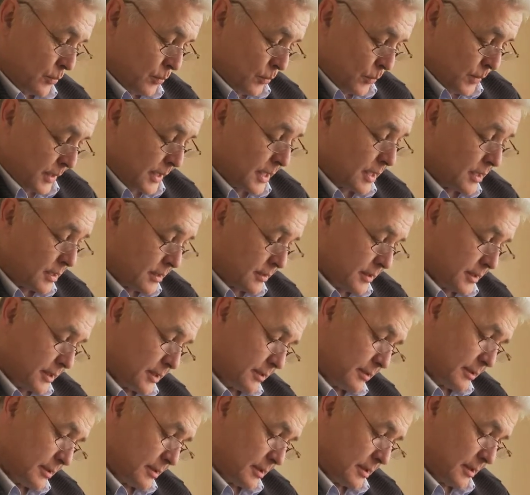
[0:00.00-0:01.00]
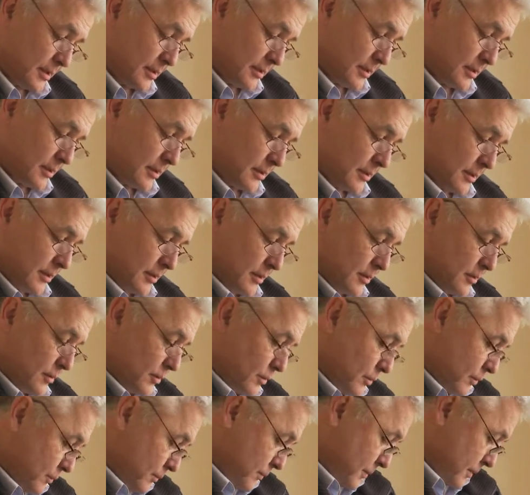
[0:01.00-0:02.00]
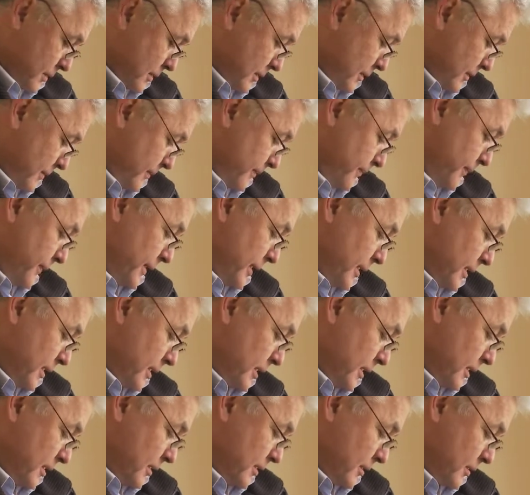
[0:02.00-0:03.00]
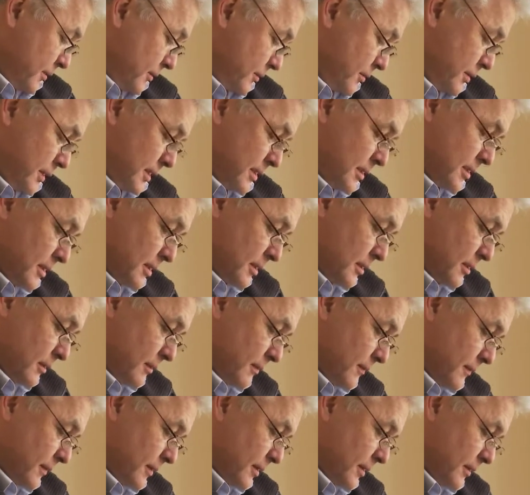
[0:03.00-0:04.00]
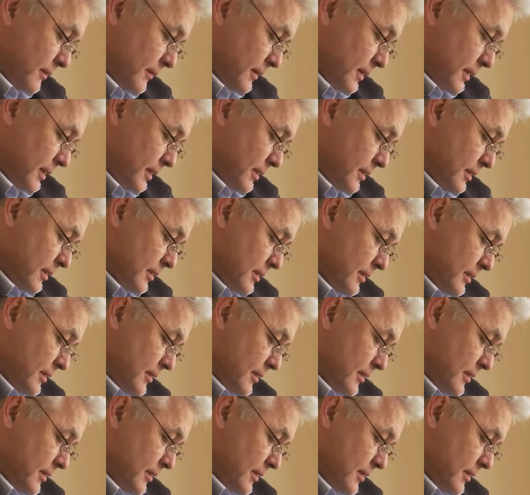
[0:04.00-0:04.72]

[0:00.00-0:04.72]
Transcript: we are interested in the size of the rooms. So 3058.